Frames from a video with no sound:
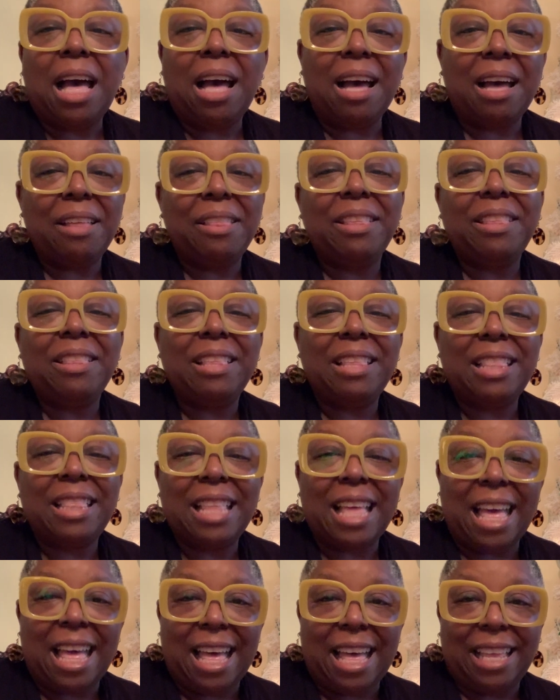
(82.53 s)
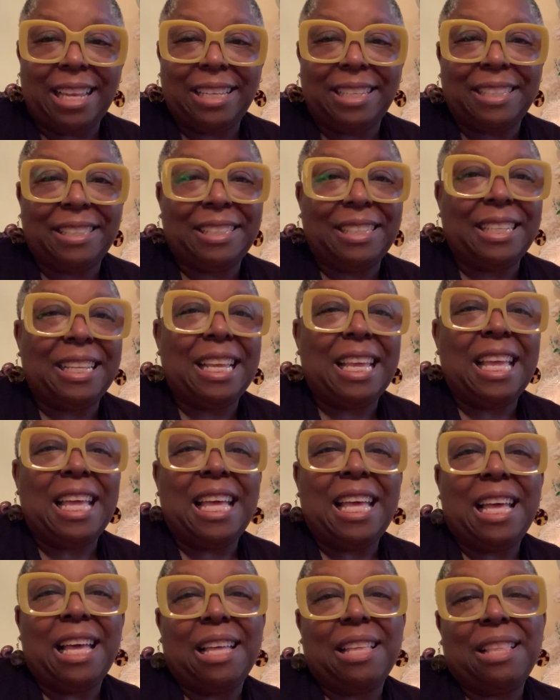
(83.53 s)
Other than that,
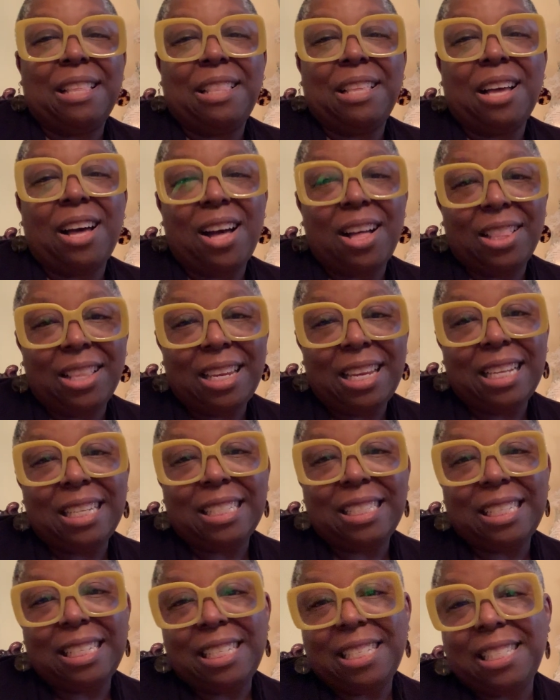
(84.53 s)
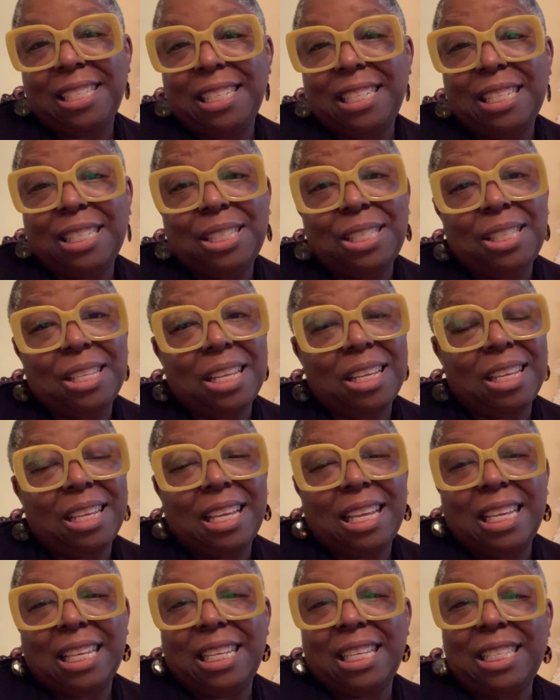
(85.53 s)
the holiday season is
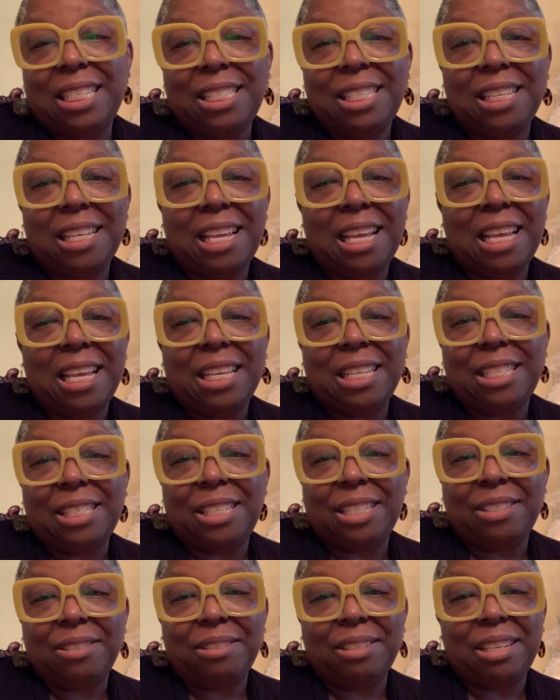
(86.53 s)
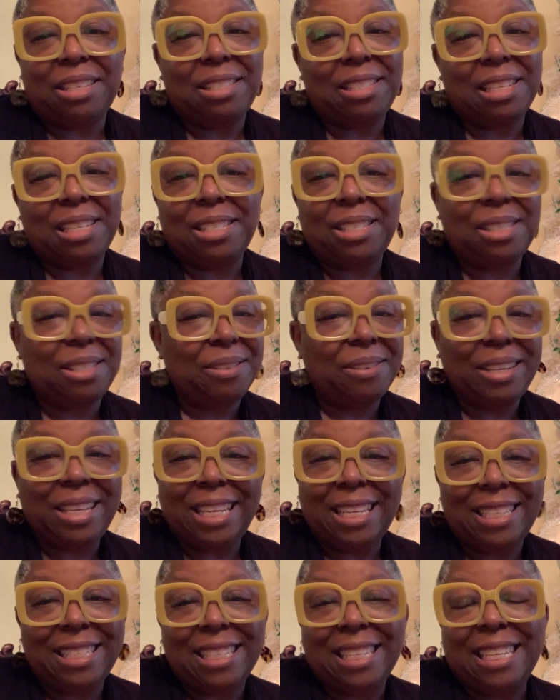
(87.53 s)
as
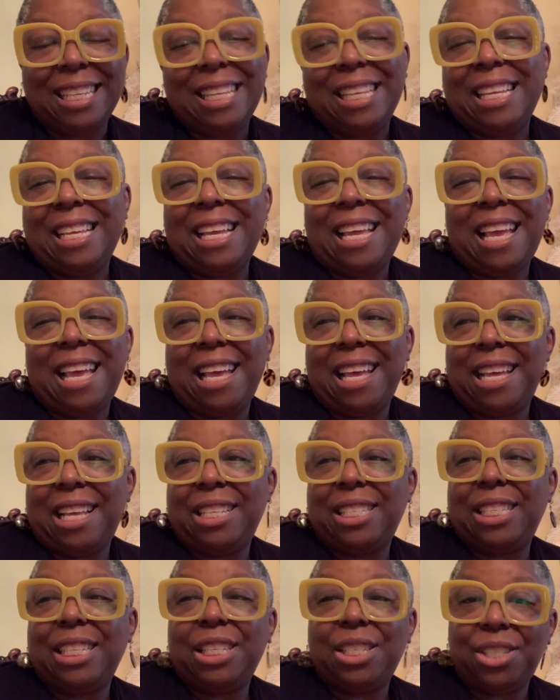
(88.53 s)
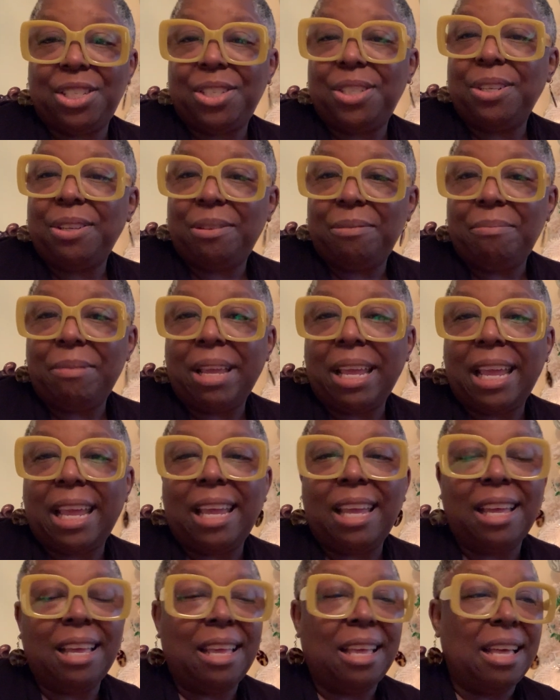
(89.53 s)
sweet as it should be.